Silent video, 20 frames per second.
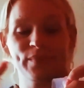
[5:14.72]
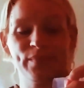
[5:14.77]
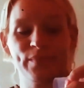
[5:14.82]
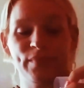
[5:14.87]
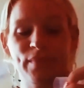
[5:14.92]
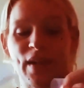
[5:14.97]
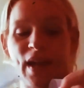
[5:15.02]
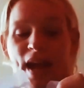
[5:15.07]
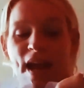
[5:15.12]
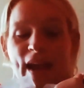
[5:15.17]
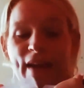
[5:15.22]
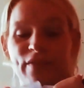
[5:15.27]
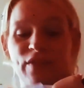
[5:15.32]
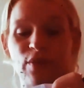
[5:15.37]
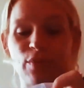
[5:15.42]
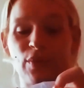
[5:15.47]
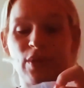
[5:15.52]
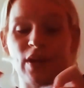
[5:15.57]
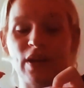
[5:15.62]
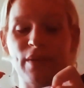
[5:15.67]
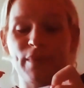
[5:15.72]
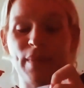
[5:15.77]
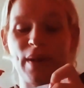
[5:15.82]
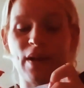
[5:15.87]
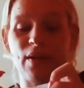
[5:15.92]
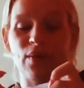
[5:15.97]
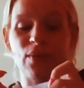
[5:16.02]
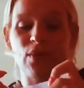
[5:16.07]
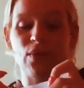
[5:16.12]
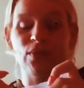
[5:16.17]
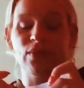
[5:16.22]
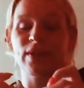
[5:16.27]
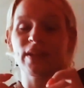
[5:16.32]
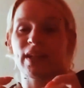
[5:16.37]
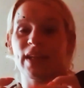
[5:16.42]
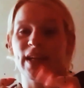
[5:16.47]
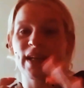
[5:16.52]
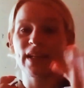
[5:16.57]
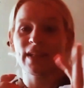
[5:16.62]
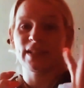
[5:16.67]
not have to worry about holding
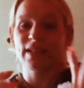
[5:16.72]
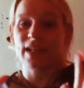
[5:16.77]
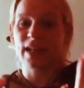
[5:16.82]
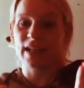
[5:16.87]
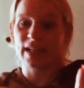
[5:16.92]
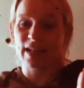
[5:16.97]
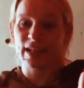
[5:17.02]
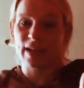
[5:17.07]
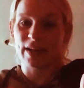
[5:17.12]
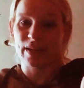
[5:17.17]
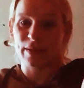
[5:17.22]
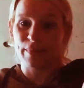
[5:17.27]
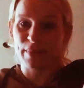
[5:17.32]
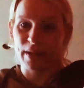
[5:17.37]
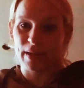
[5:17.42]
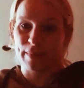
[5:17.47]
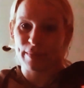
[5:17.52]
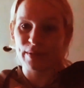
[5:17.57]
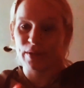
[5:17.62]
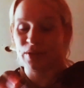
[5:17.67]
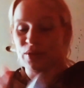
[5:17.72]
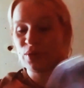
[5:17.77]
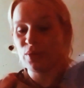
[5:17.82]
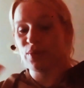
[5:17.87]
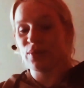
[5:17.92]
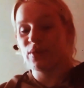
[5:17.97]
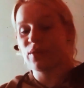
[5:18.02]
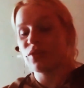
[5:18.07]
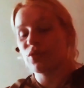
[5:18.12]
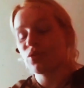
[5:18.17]
it, taking care of the baby, doing